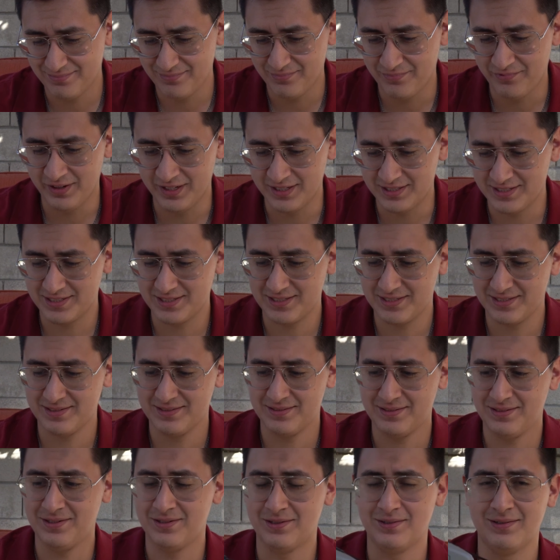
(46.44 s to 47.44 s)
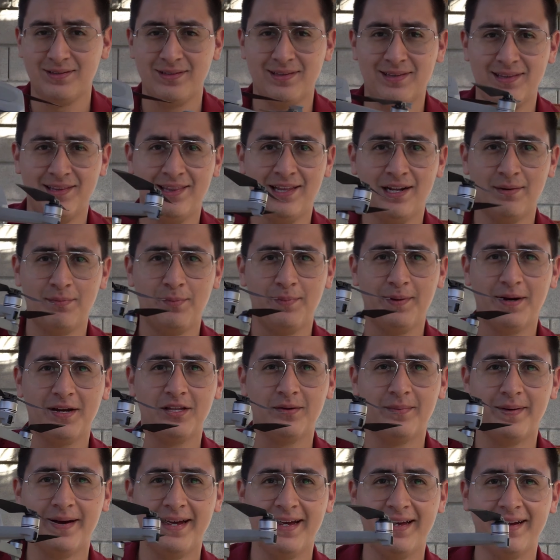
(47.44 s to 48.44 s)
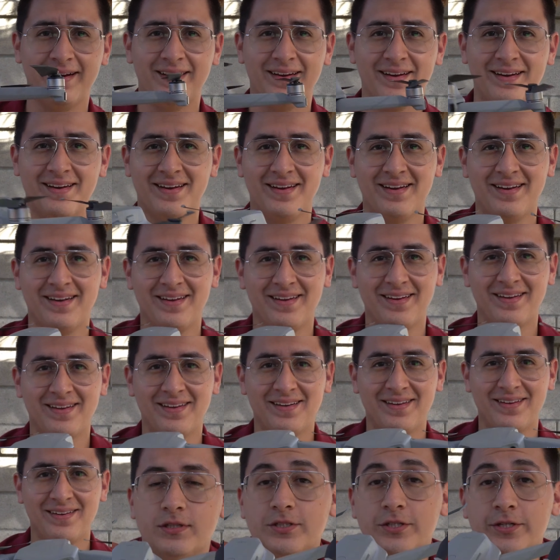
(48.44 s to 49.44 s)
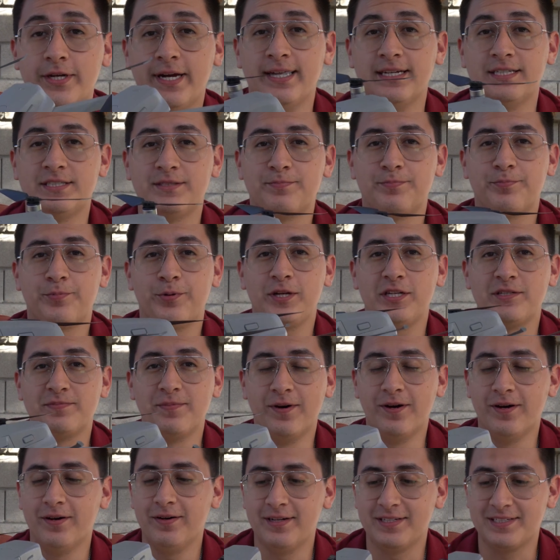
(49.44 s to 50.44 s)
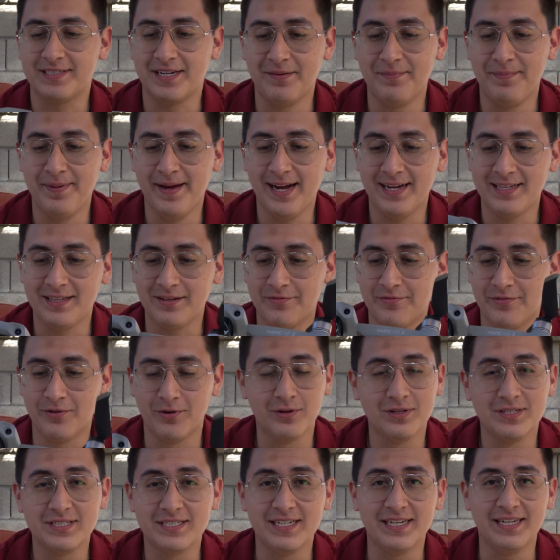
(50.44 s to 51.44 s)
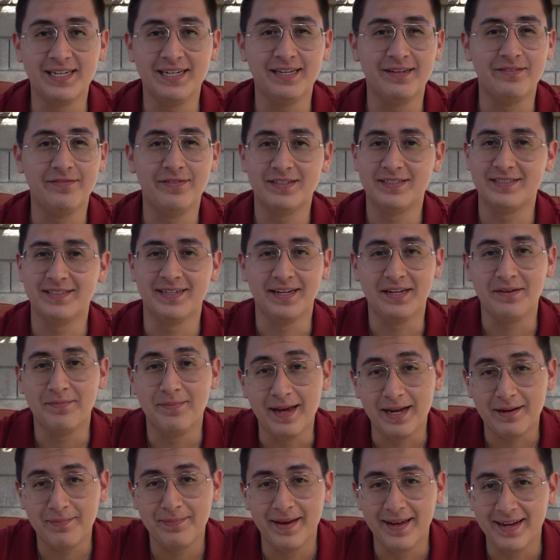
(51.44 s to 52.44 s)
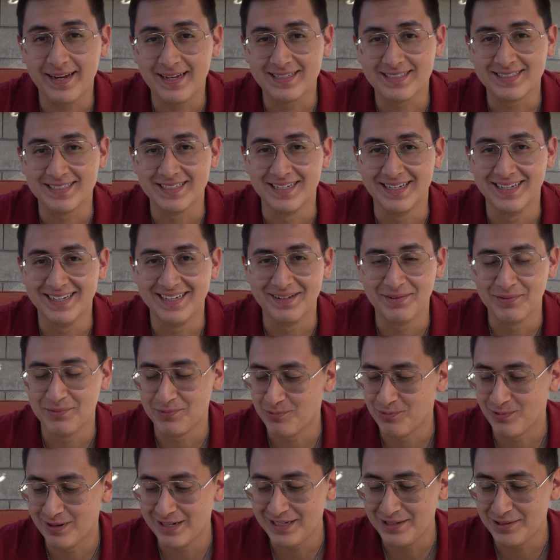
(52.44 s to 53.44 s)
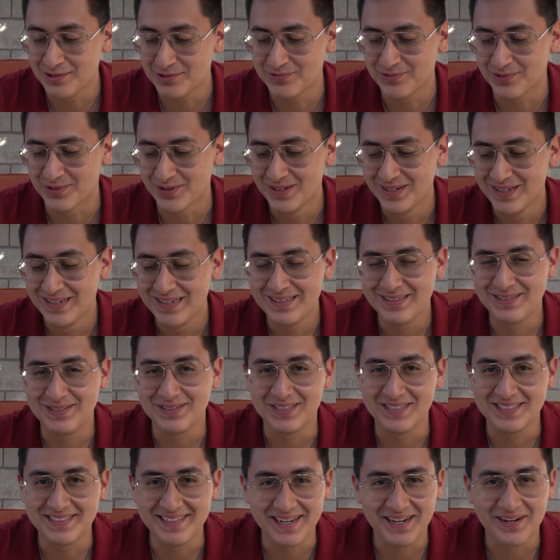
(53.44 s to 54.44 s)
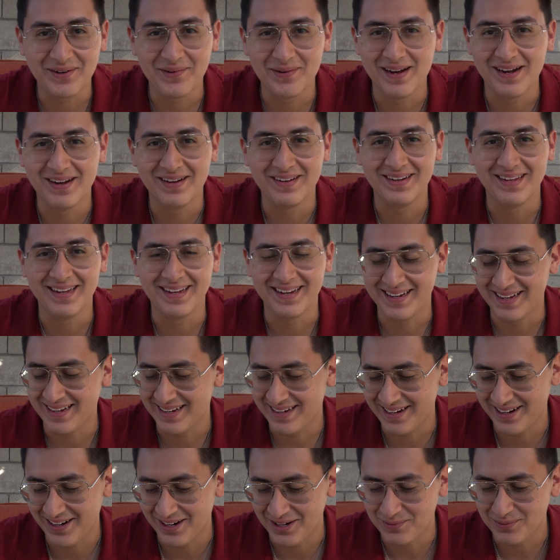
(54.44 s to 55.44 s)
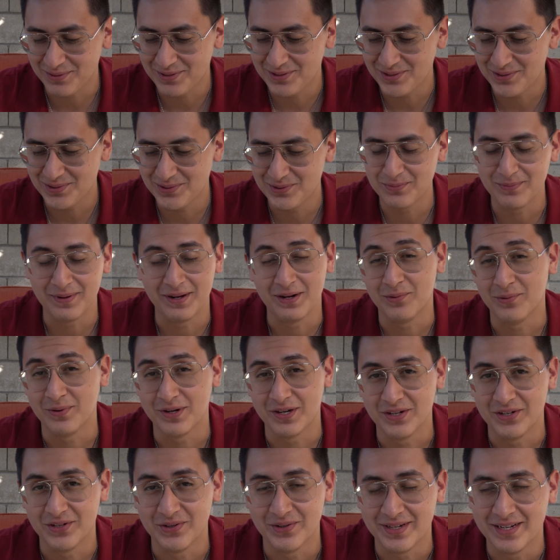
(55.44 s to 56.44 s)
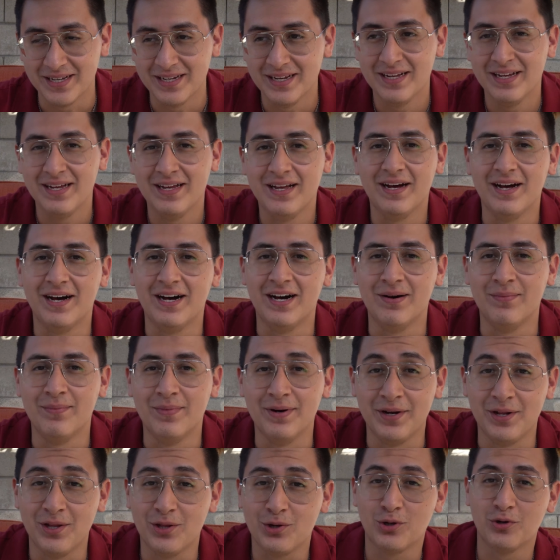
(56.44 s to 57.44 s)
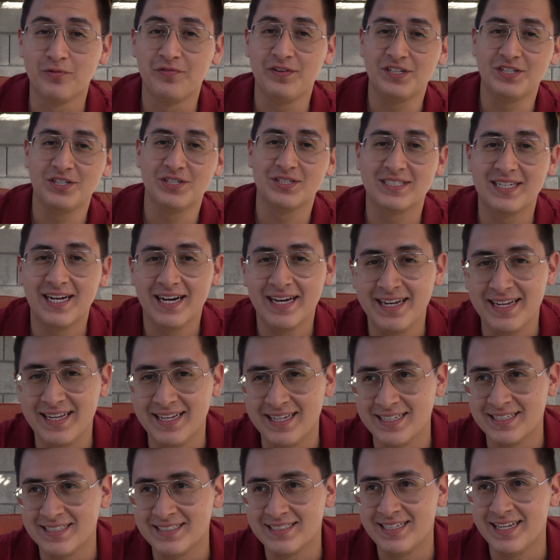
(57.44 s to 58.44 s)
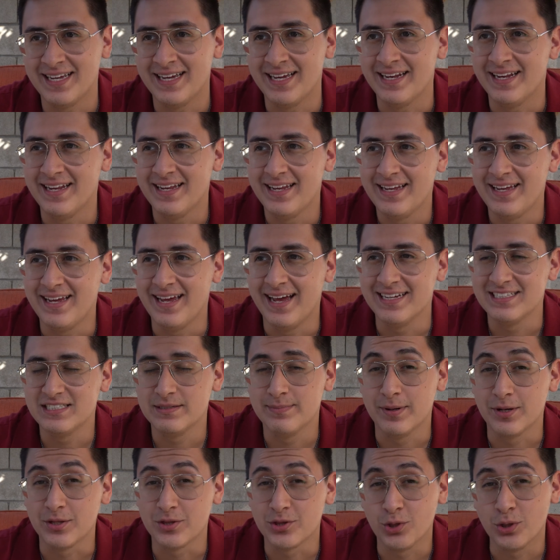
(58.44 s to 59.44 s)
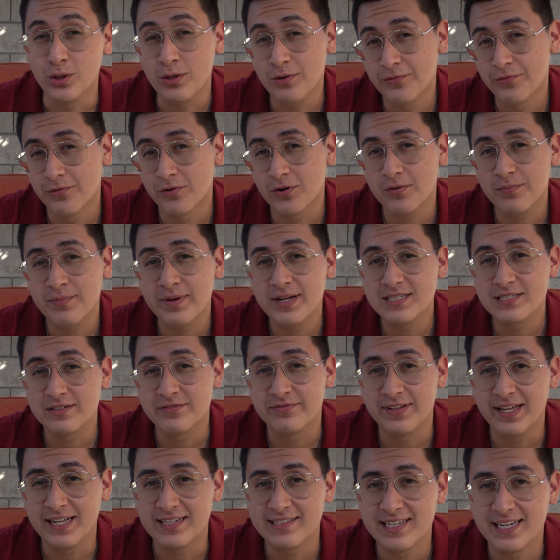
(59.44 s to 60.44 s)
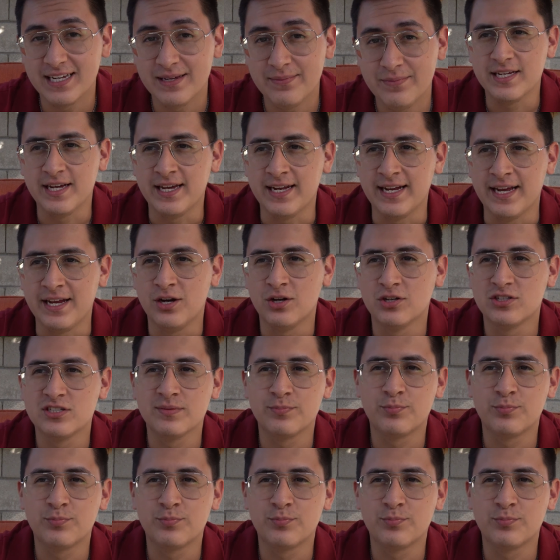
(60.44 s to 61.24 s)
fits, a little bit bigger than my hand. So yeah, it's pretty small, it's compact, it folds in, it fits in any backpack. It's really useful to just take around and carry it with you no matter what you're doing. Another cool feature it's got is that it has about 34 minutes of flight time, and I know some